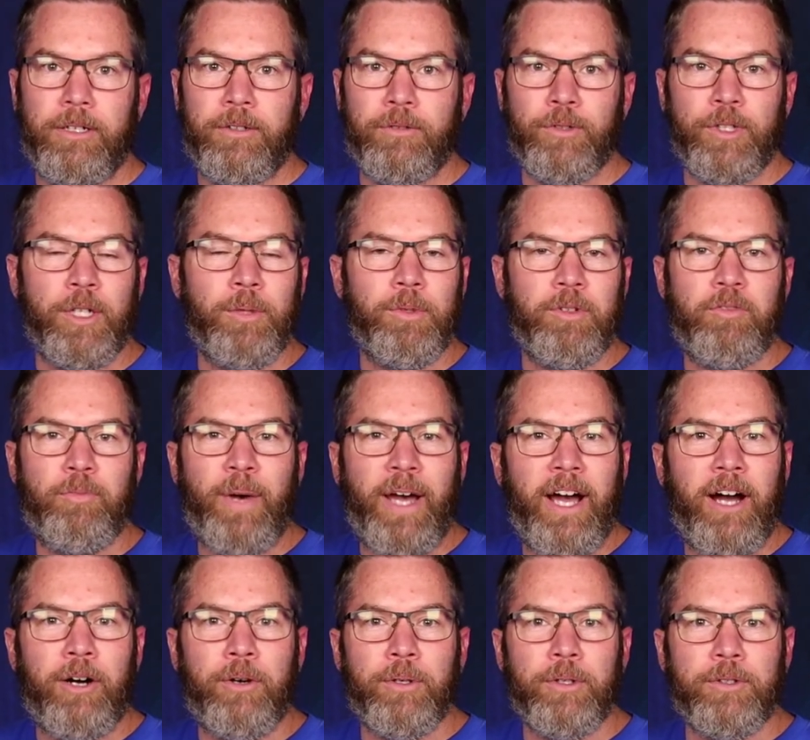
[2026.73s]
realm of
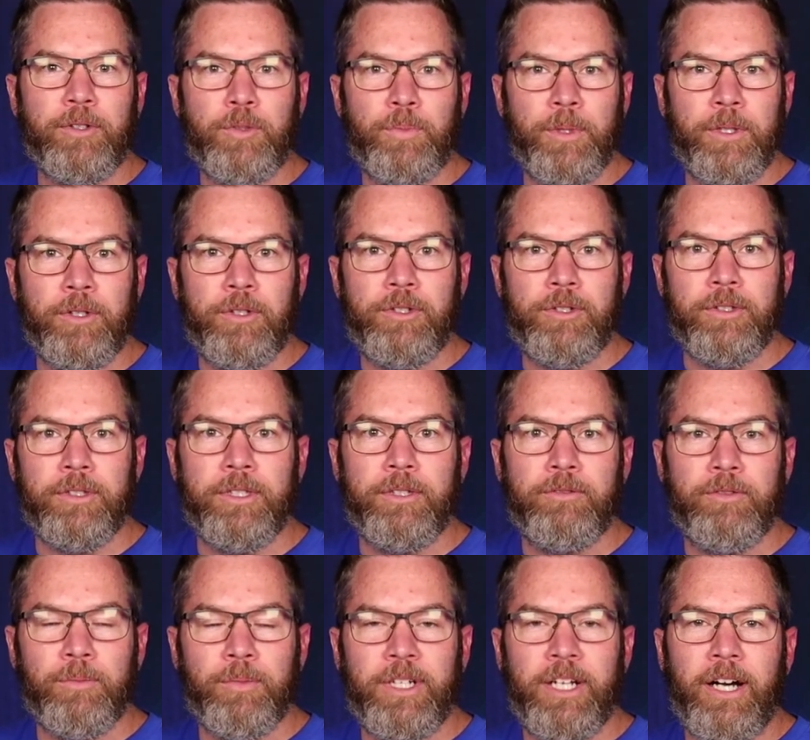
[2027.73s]
power spiritually
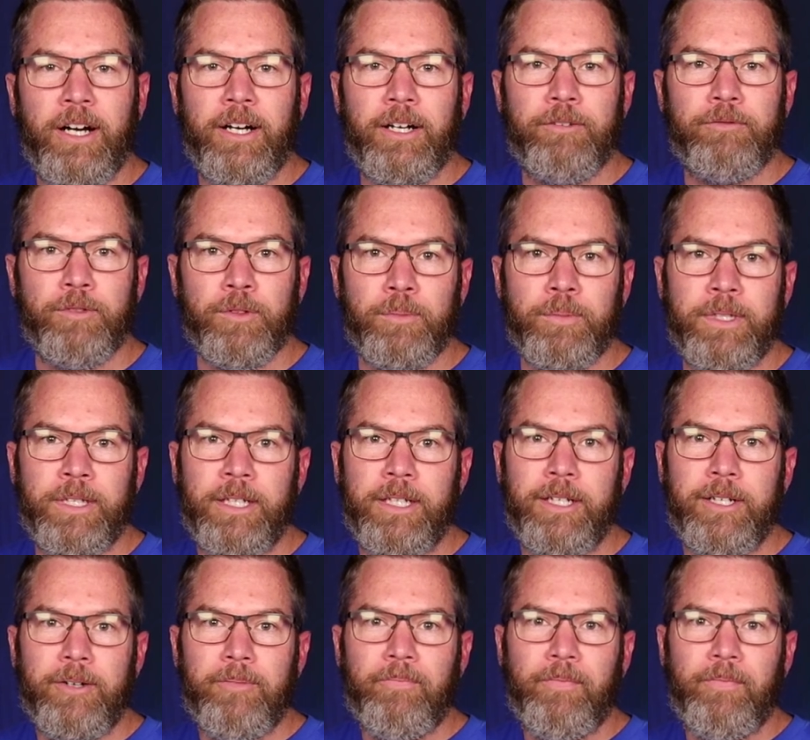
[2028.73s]
from God for me.